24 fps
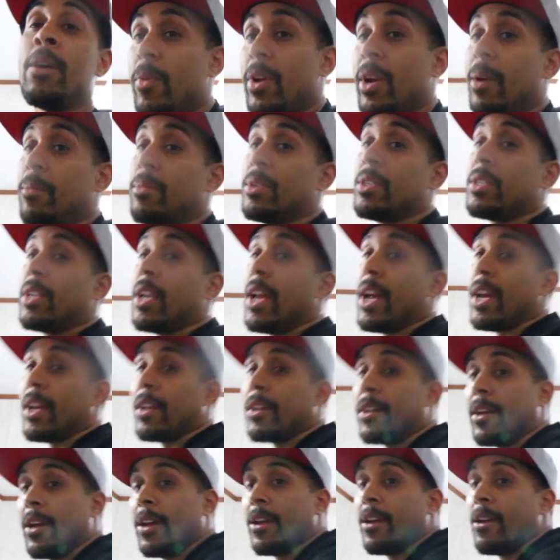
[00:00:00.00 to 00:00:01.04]
But I'm just like,
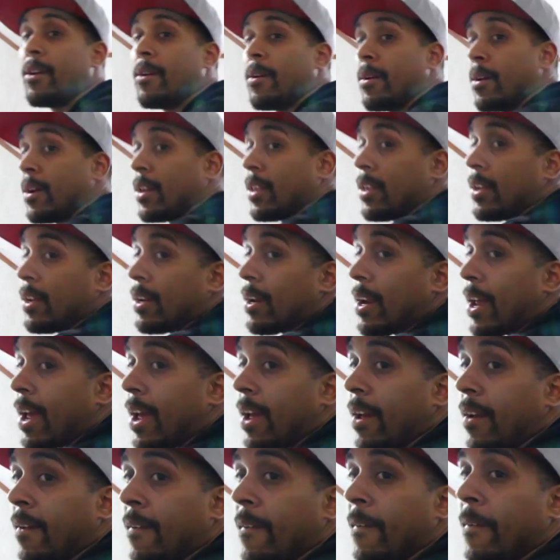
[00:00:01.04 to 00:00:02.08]
other than
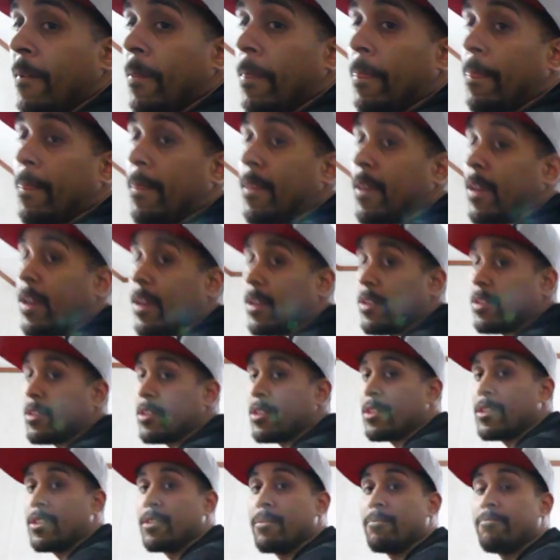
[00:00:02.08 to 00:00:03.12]
that,
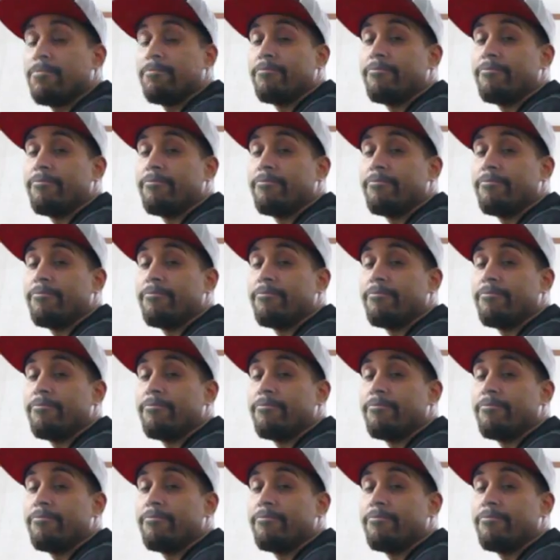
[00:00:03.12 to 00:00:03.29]
it's